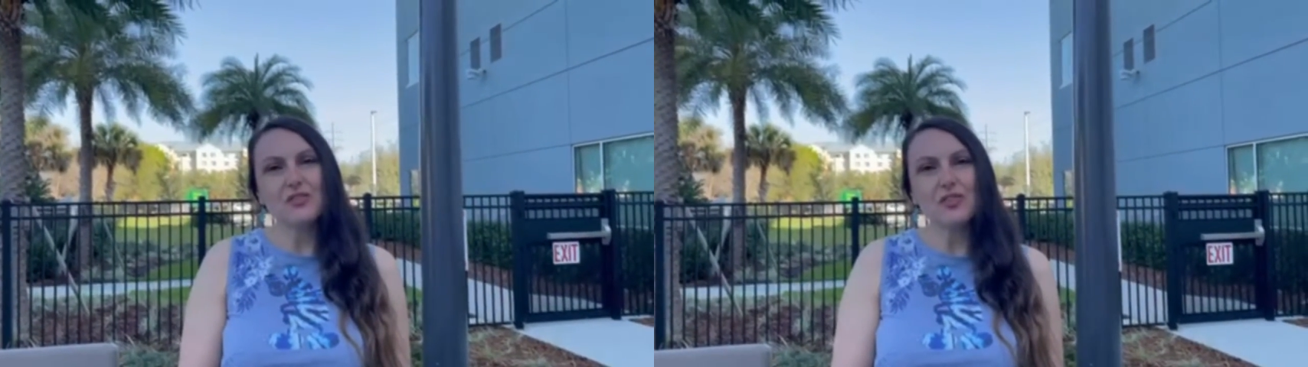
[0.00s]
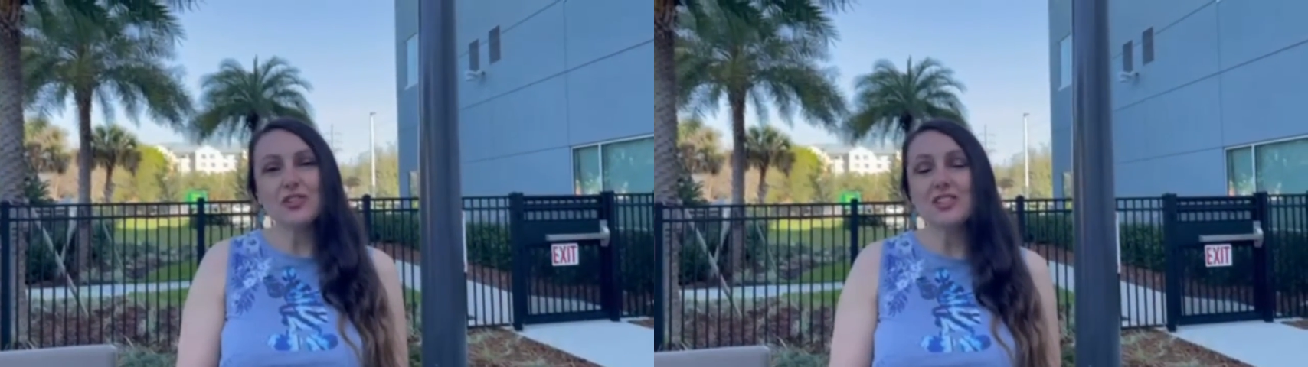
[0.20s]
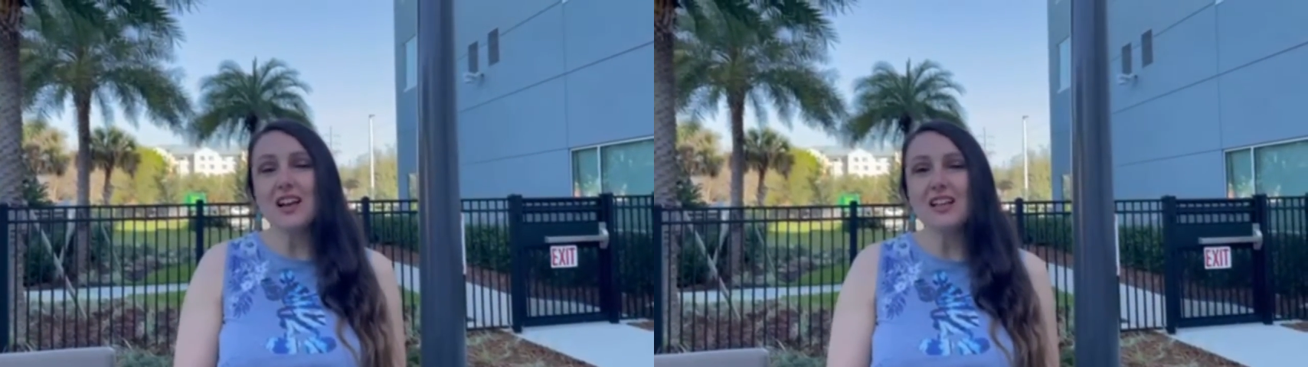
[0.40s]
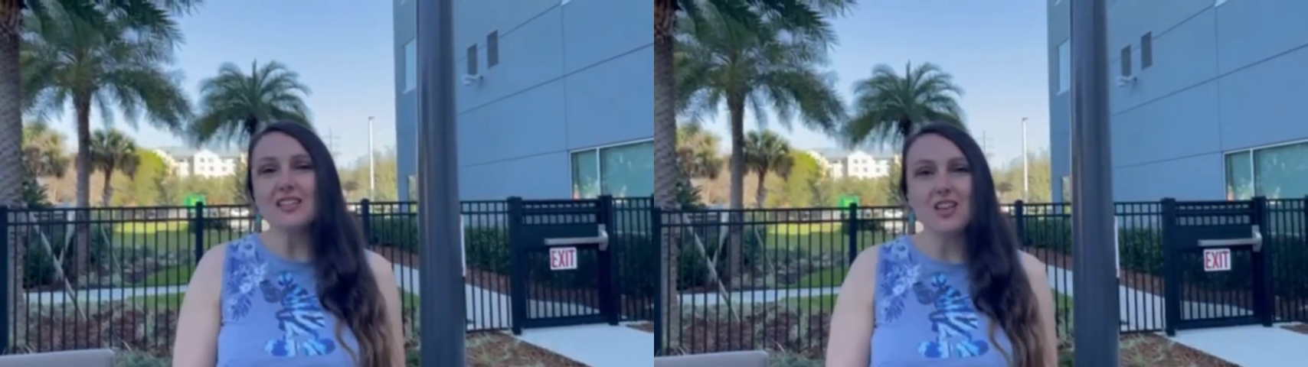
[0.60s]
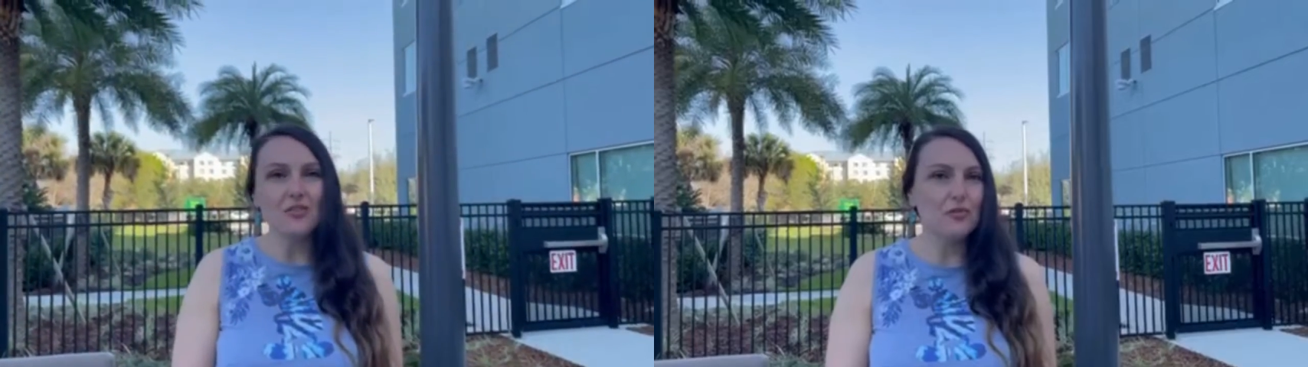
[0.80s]
First,
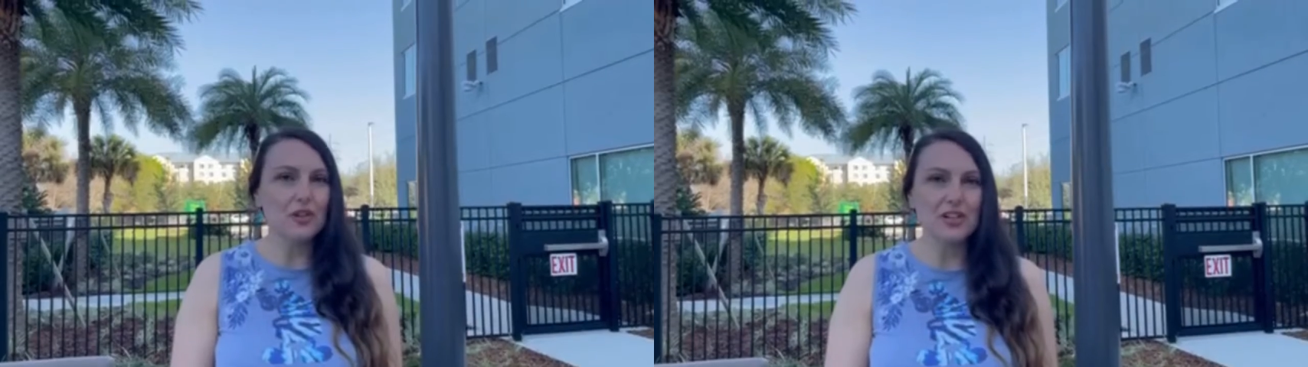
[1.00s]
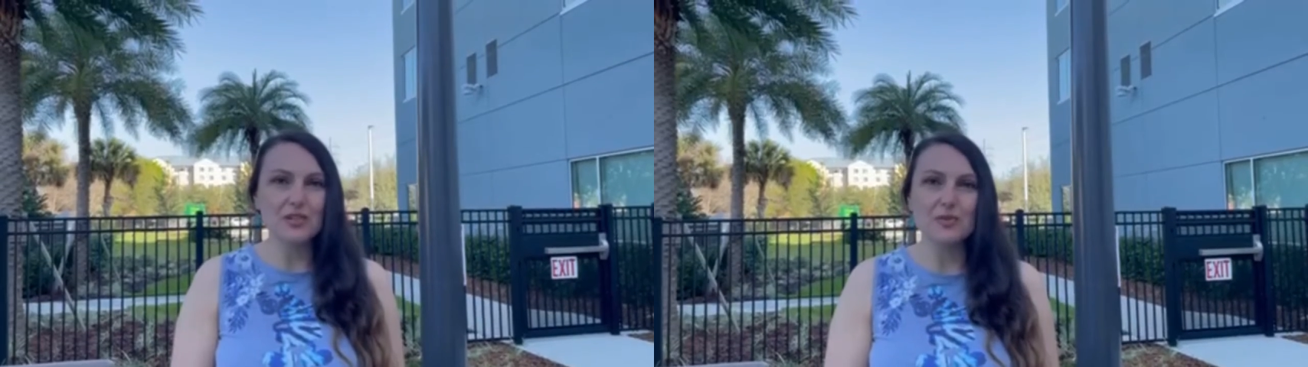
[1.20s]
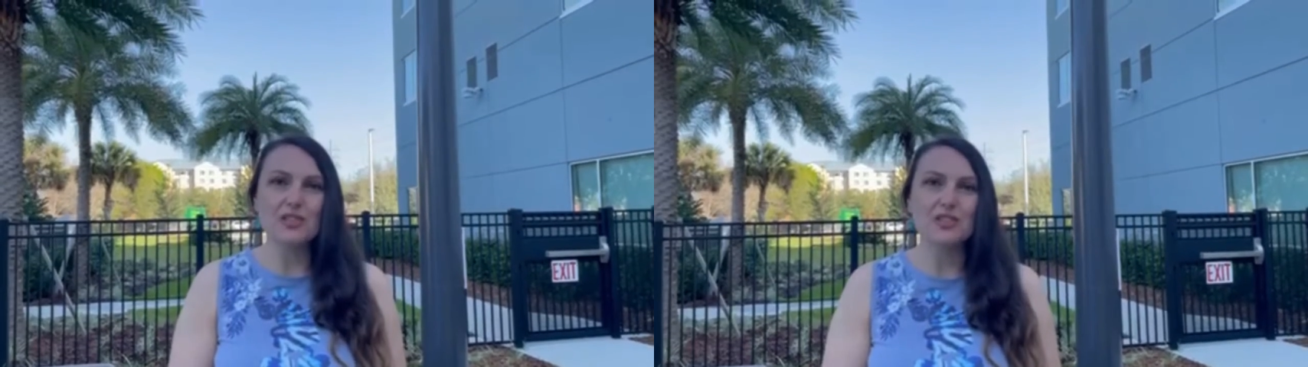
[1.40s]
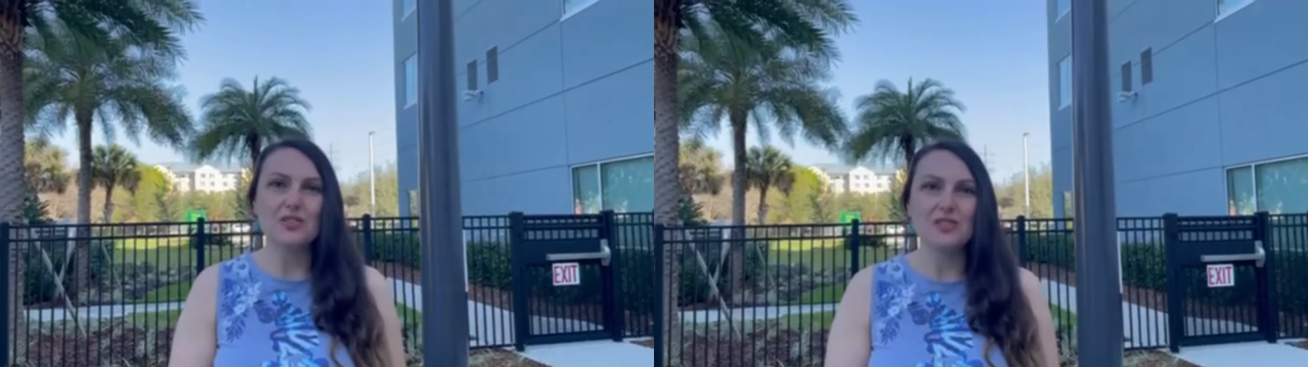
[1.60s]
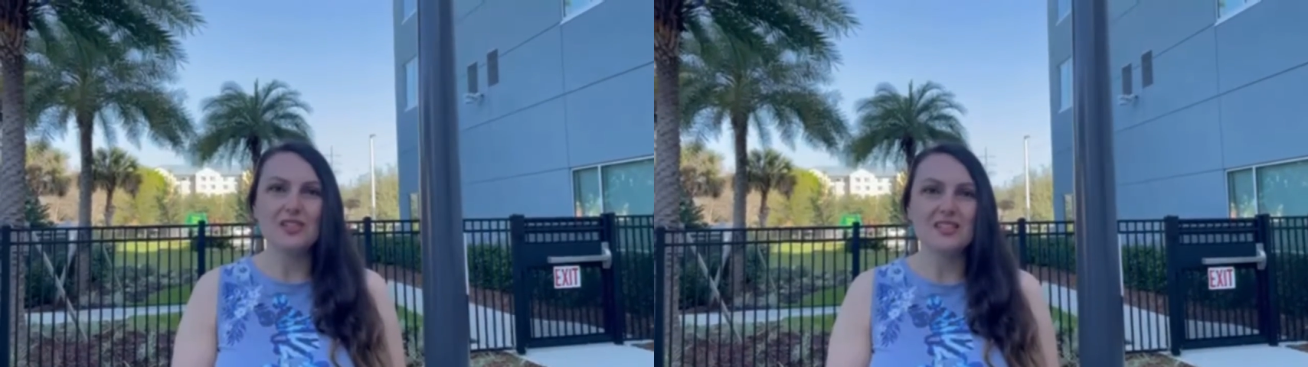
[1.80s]
I love working with
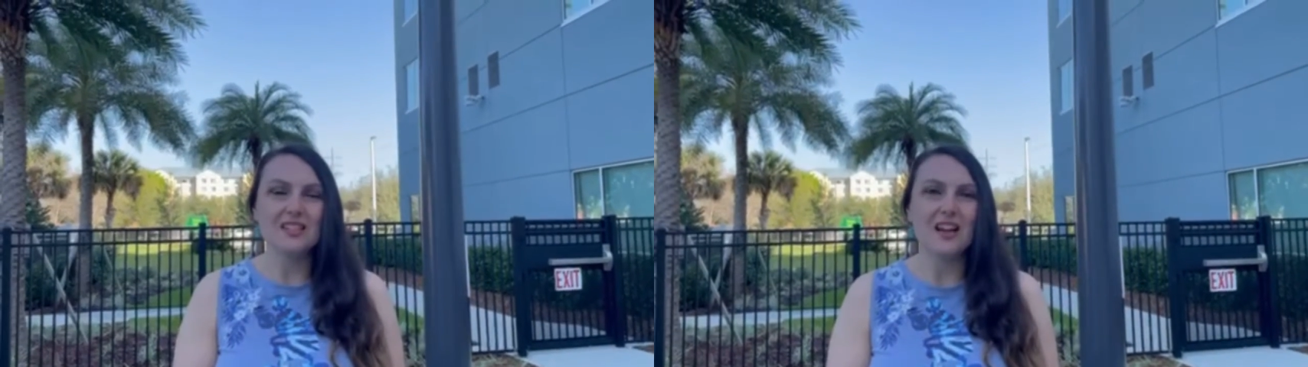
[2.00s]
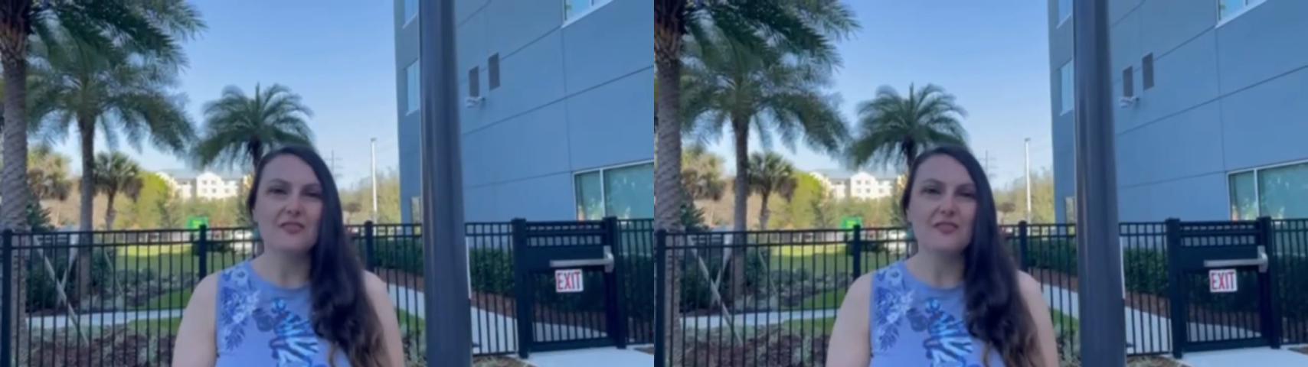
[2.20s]
students.